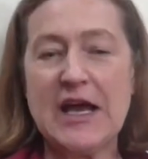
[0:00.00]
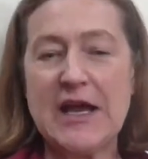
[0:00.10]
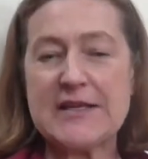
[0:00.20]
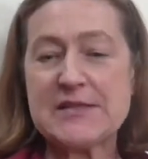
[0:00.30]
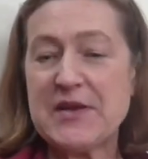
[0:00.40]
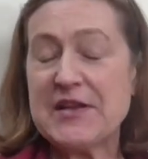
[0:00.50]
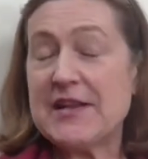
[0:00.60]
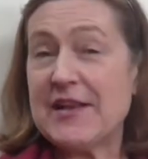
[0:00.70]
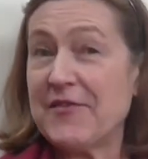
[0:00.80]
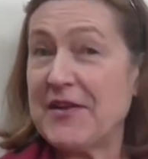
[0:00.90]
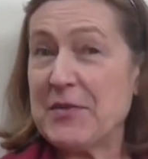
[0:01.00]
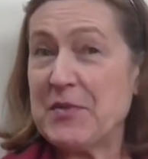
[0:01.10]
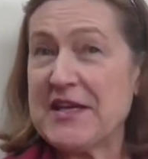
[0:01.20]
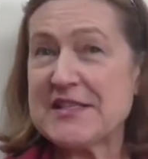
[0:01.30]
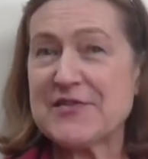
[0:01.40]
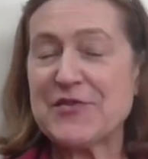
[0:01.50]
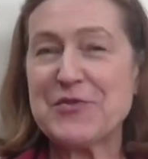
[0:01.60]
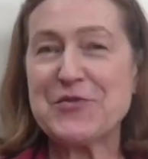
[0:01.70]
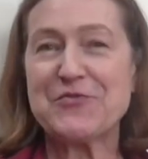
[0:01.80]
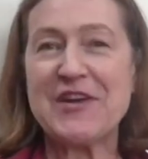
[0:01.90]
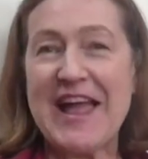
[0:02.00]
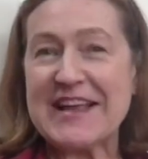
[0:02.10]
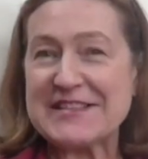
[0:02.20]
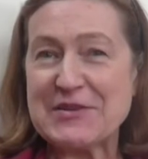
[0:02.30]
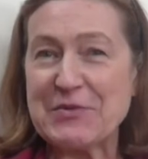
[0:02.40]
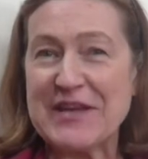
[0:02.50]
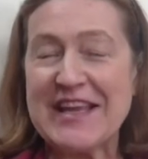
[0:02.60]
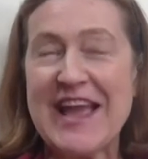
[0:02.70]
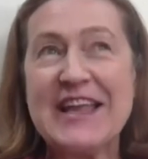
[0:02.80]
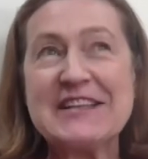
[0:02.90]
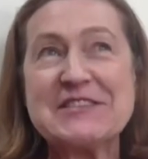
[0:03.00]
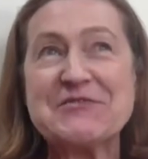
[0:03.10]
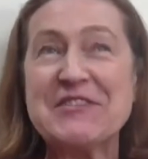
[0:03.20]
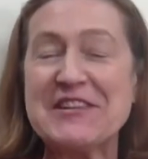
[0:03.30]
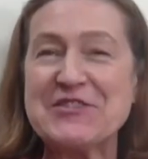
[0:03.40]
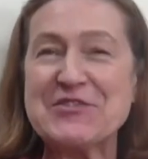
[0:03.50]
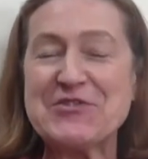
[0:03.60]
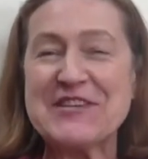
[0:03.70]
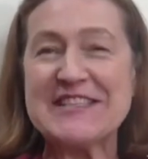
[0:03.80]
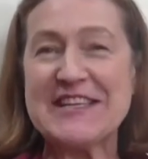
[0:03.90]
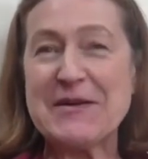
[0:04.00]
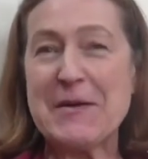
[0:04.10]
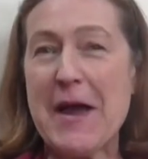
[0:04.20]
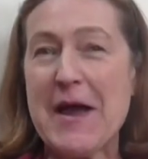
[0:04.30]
It's been a lovely, peaceful, relaxing weekend. Really enjoyed it.